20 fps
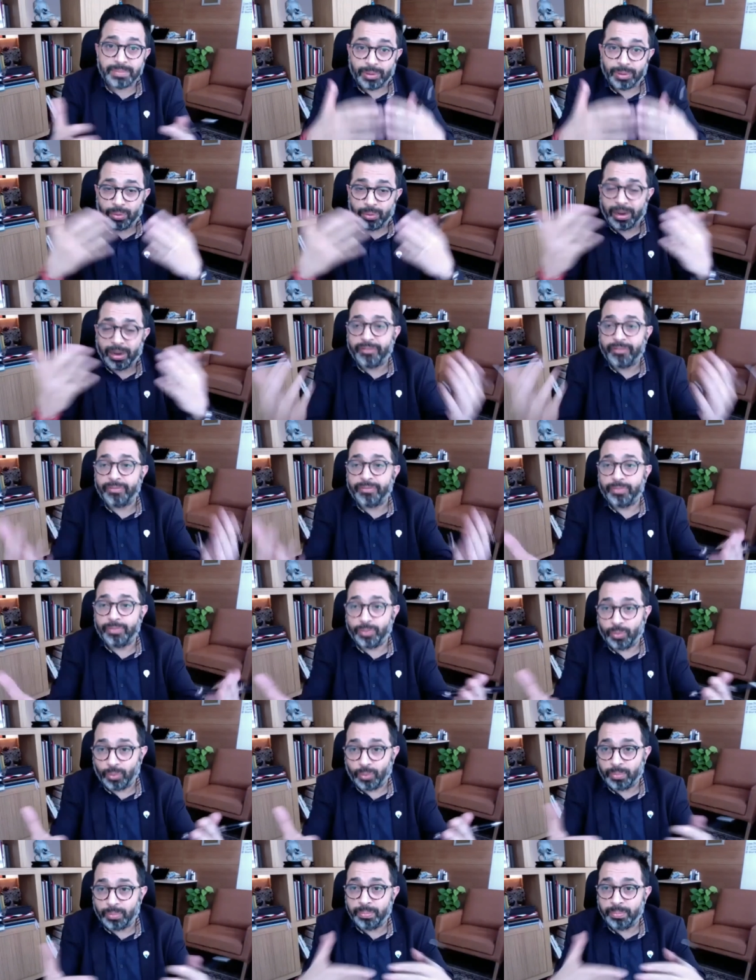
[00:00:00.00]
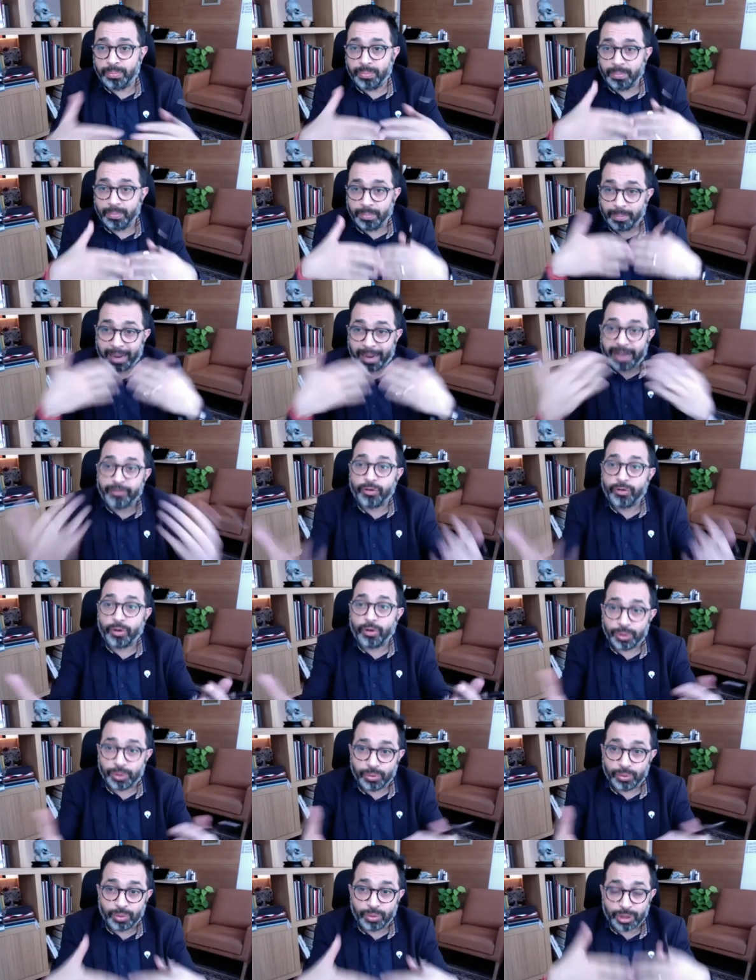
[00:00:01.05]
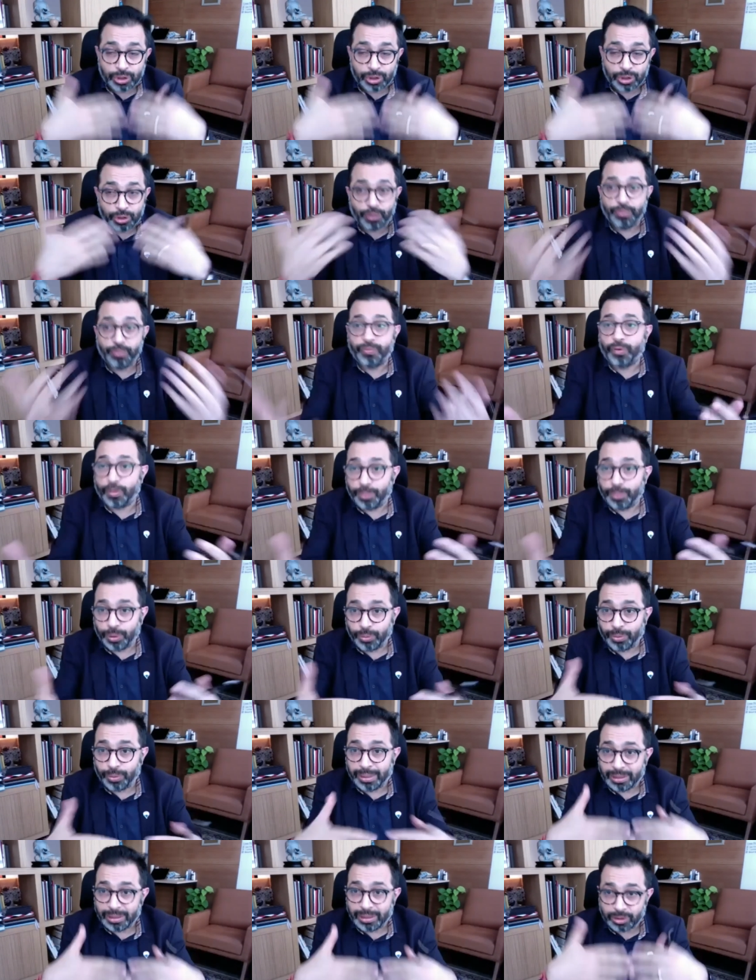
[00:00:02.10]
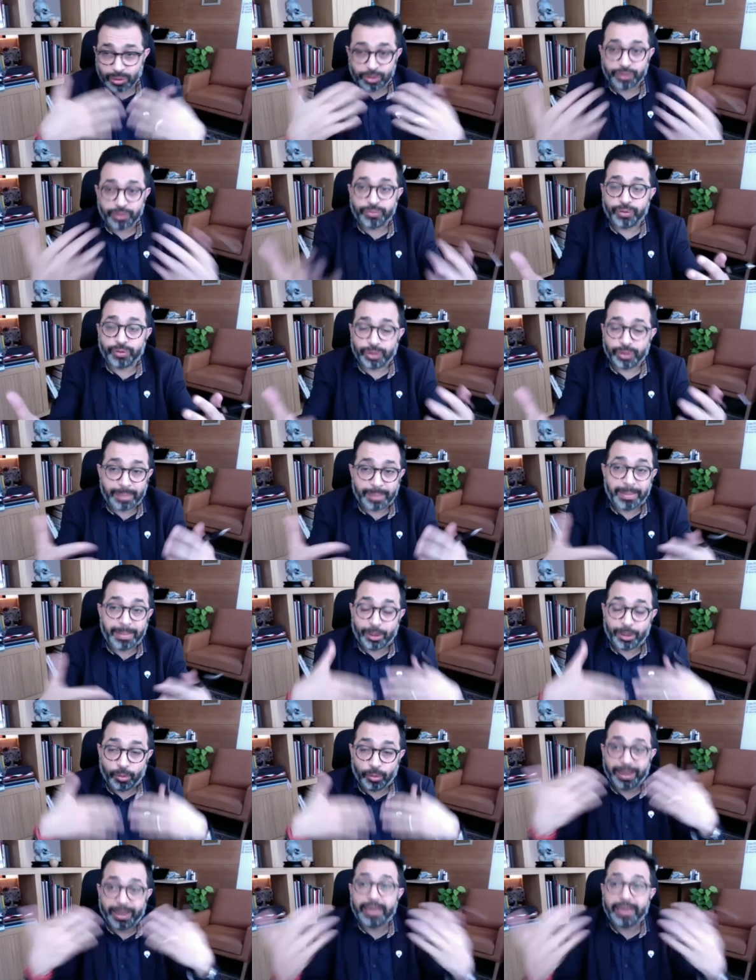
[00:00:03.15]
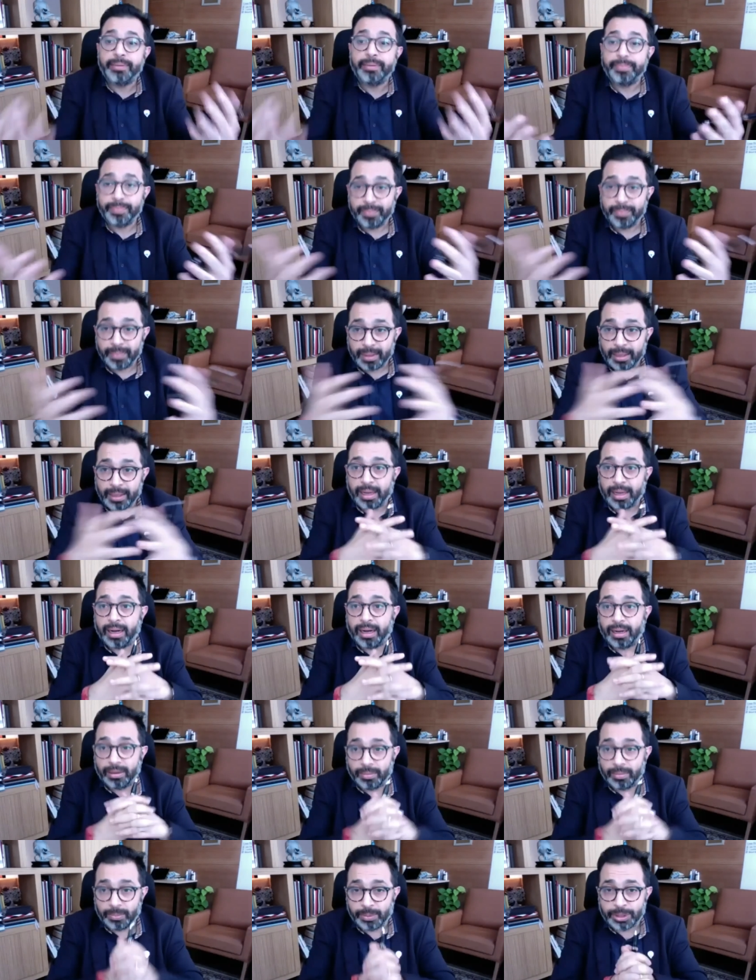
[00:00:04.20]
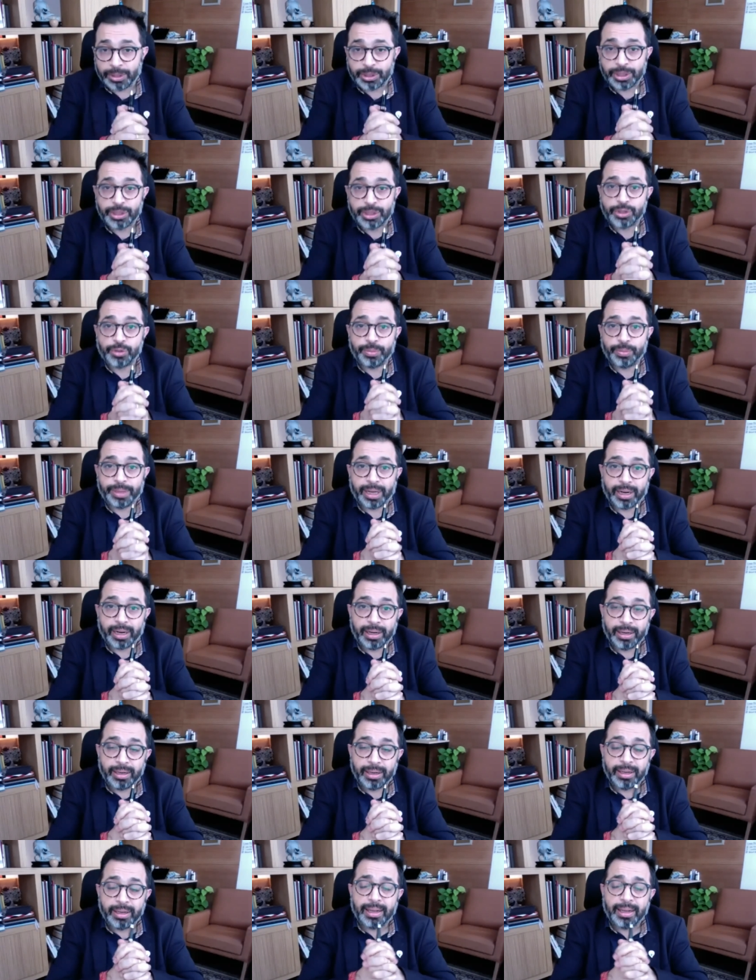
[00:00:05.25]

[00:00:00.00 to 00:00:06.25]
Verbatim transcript: who have who buy from you, consume from you, and so on so forth. They make you big, uh, which needs to be done.